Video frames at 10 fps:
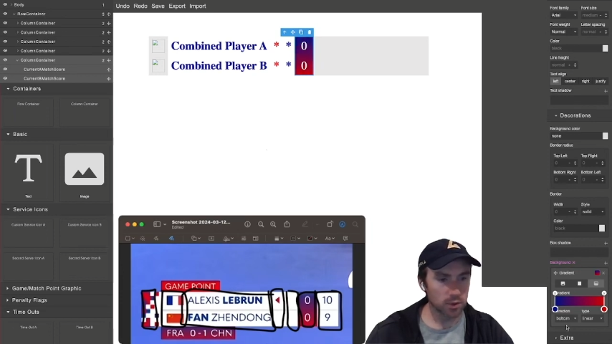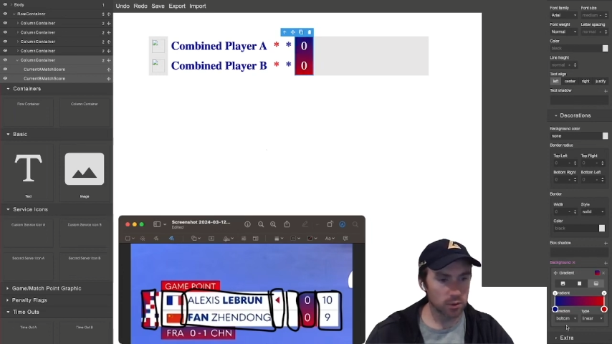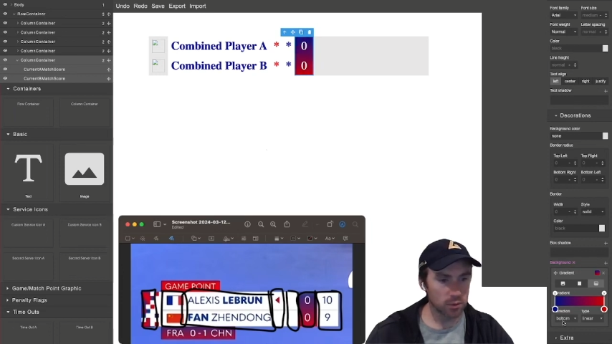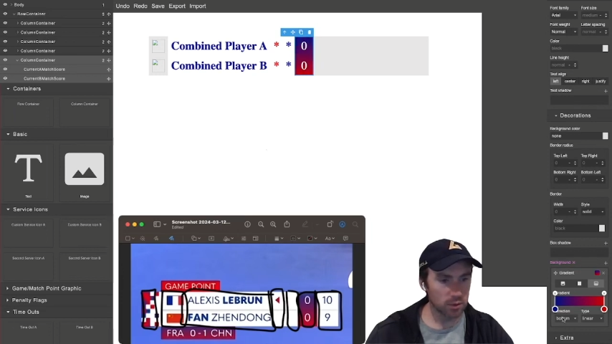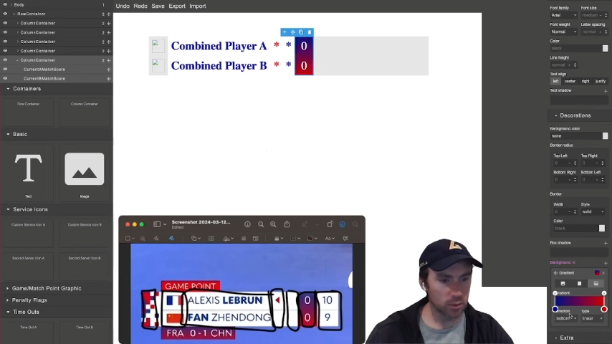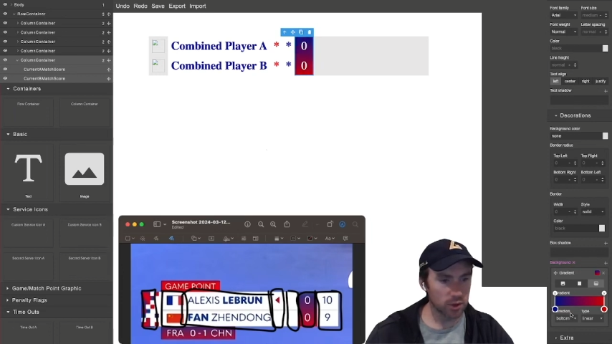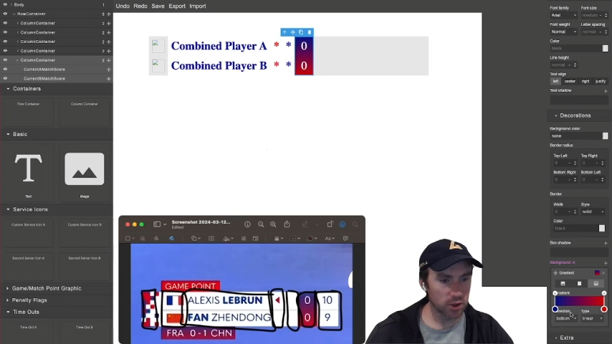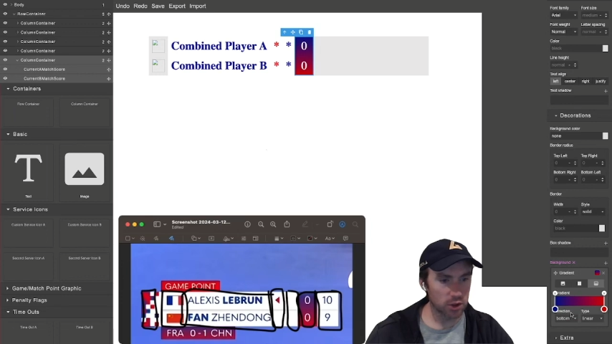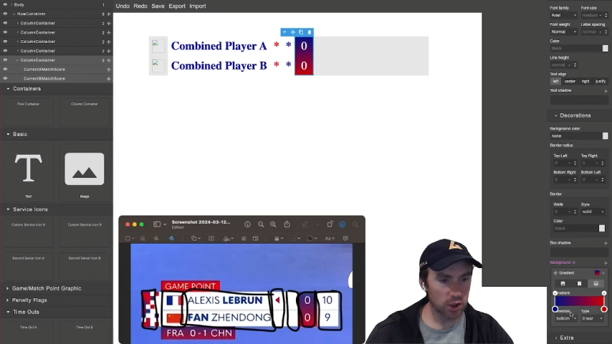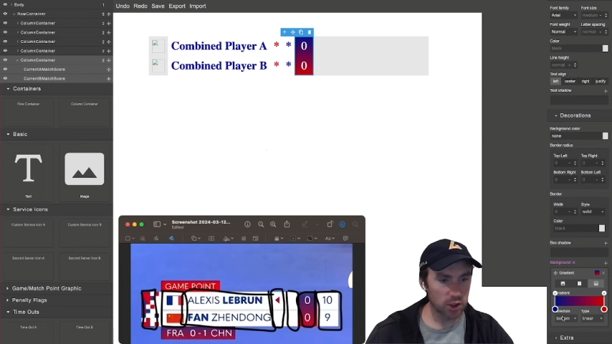So we
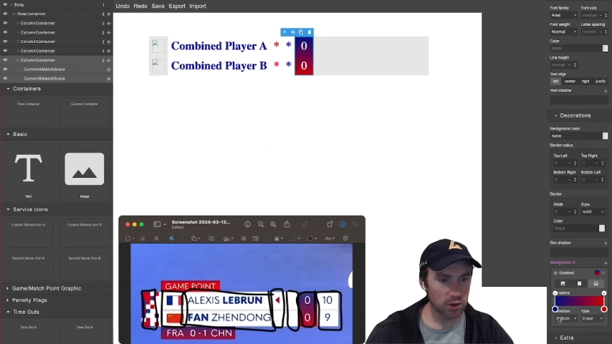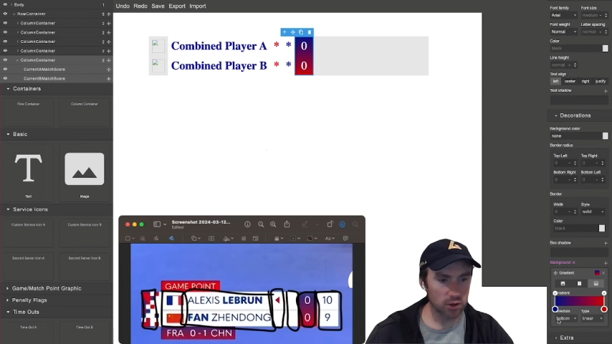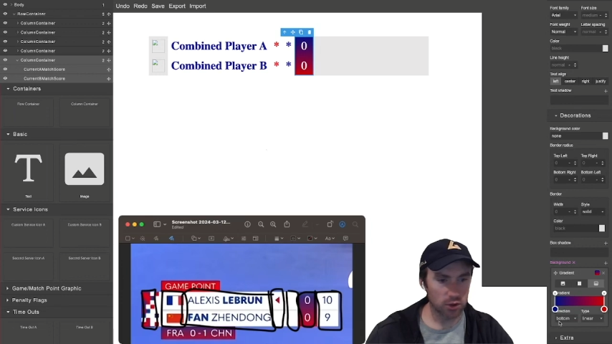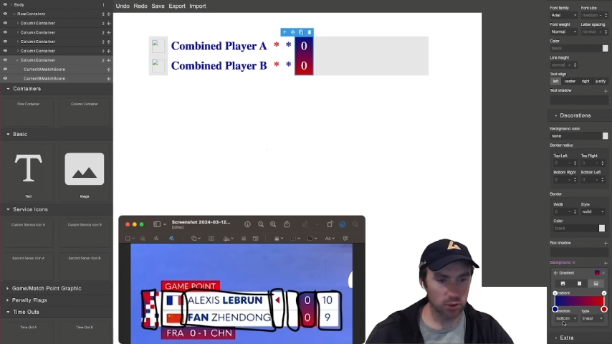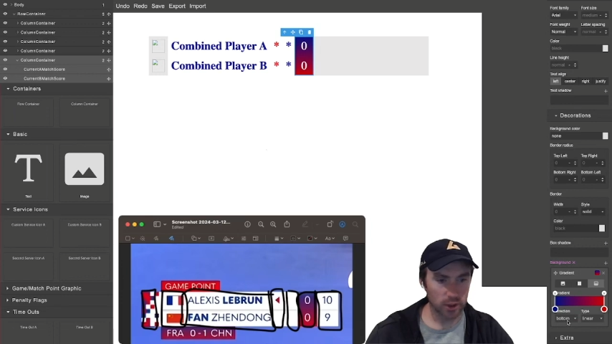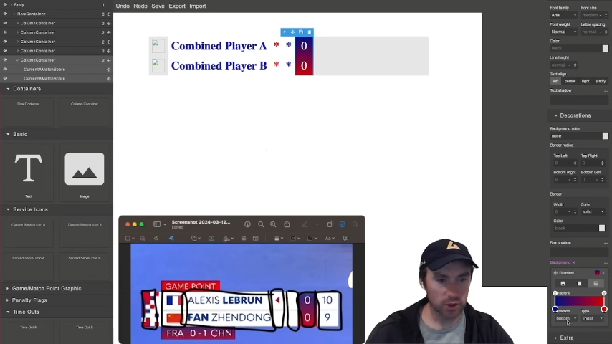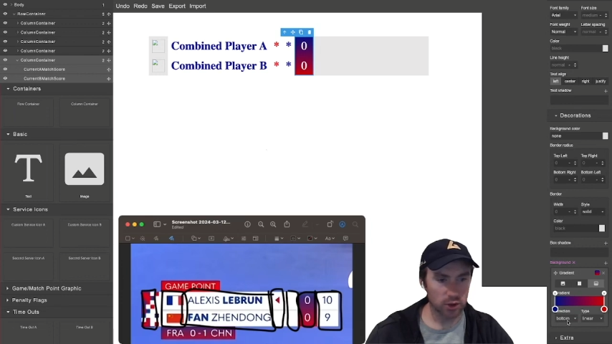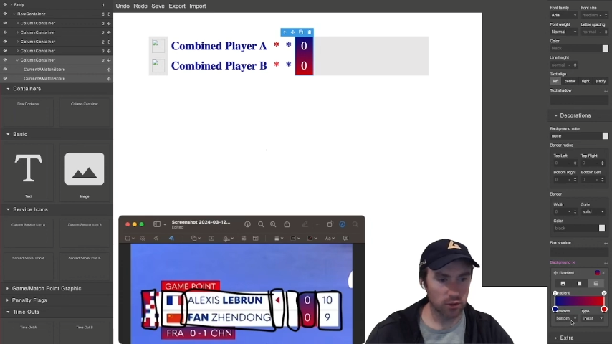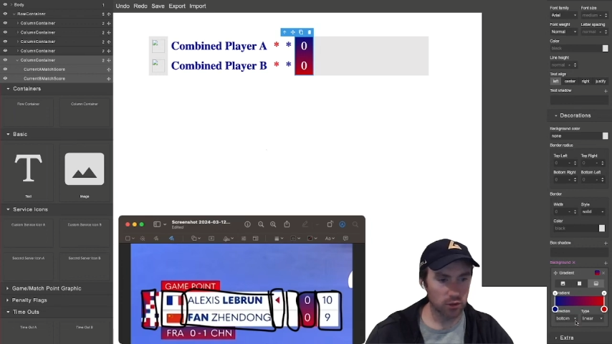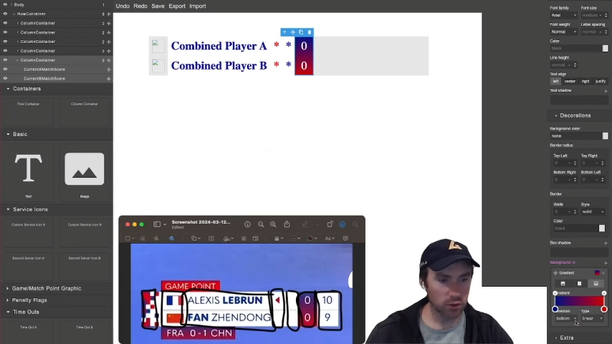just changed the
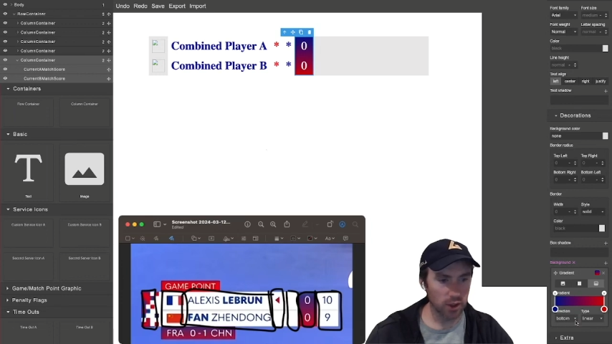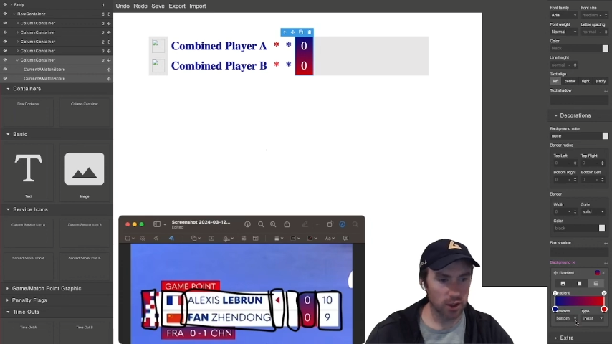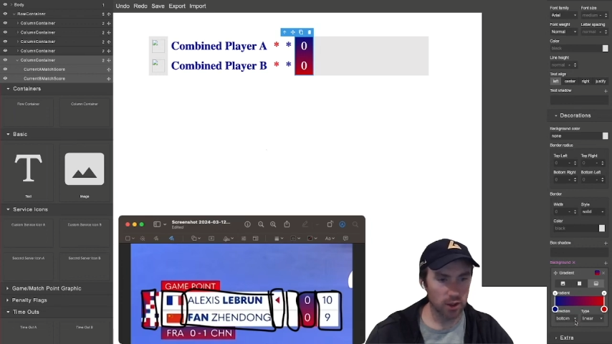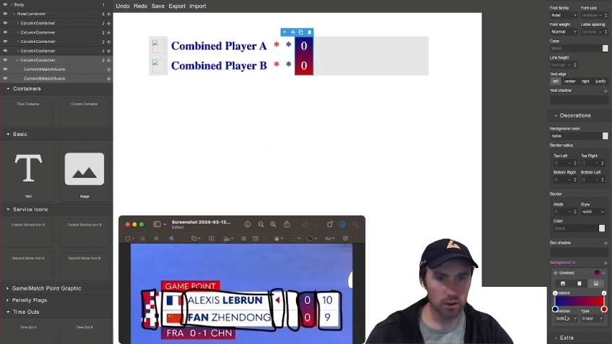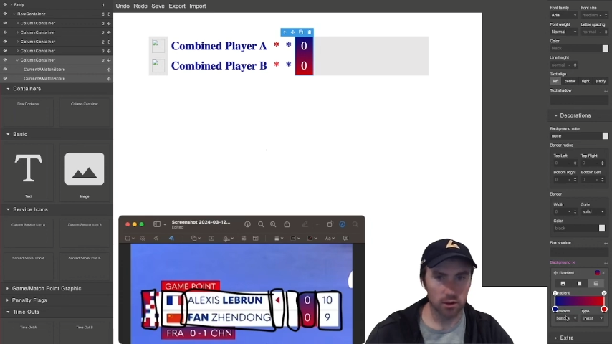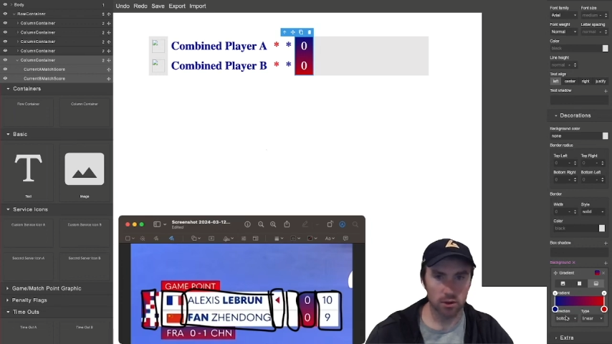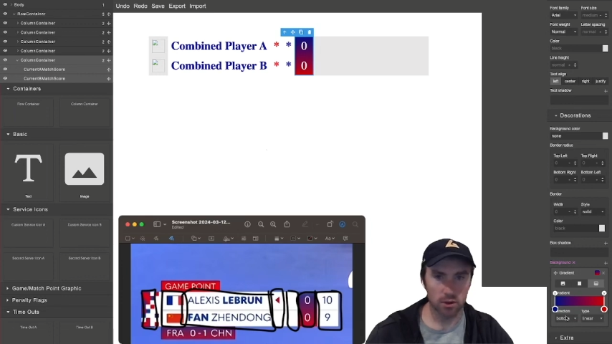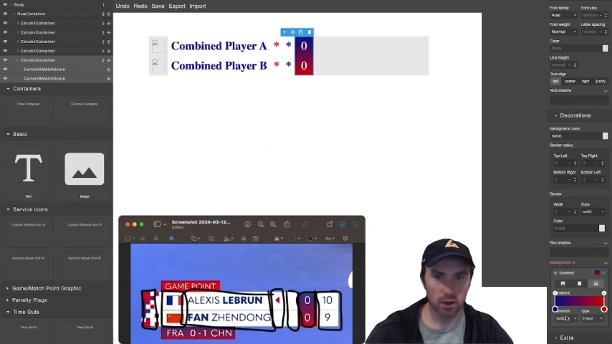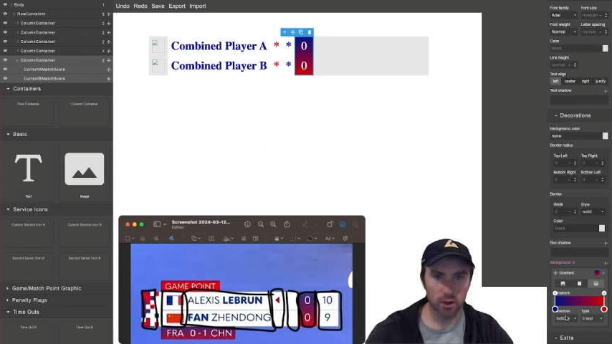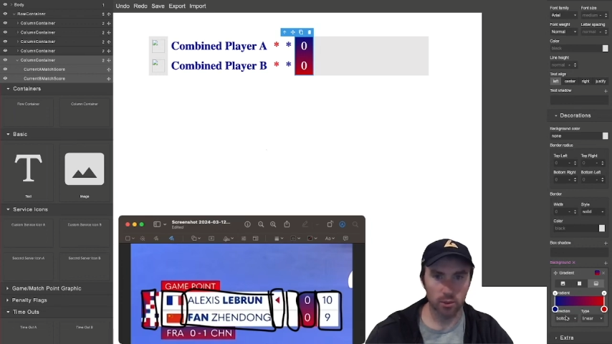direction of the gradient,
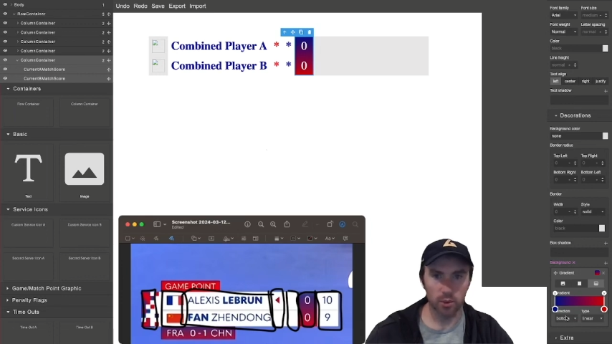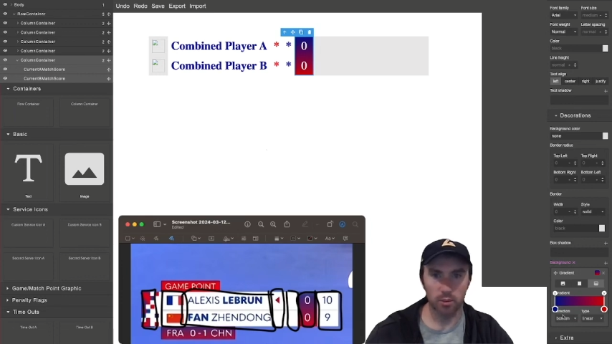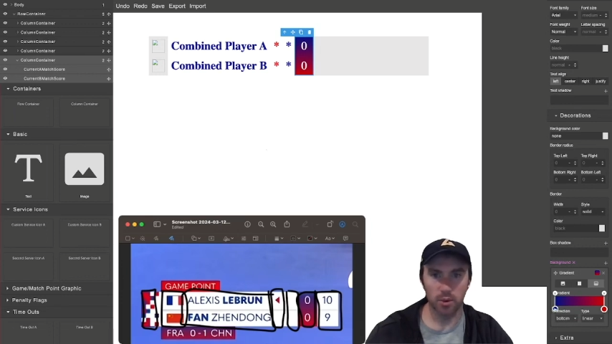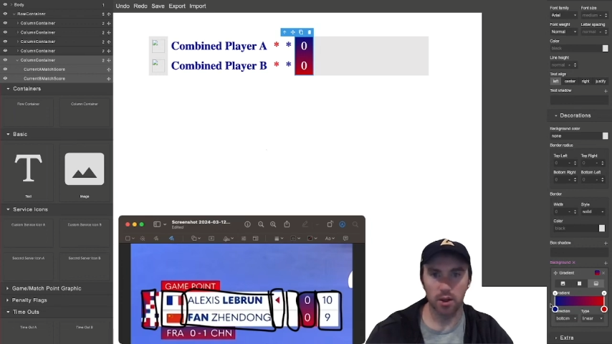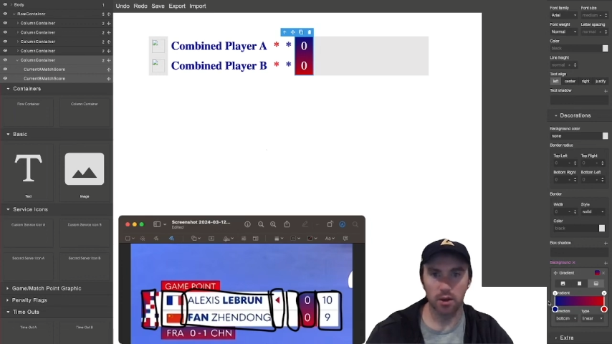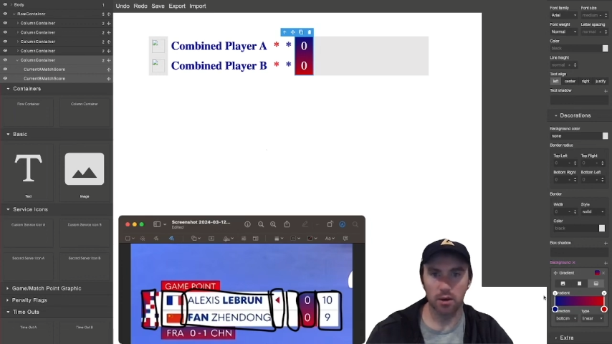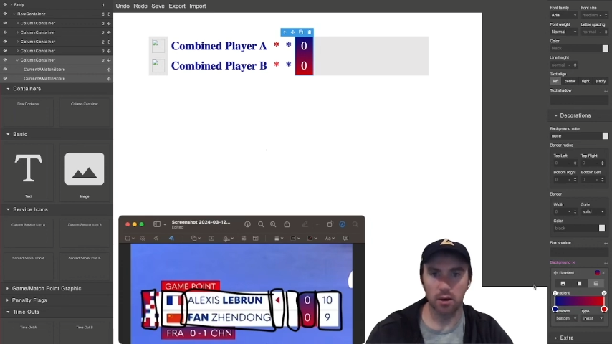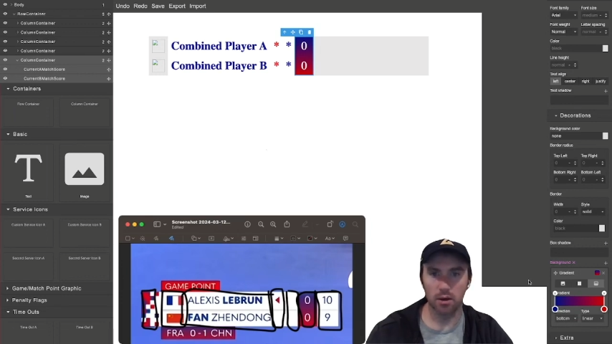so that would be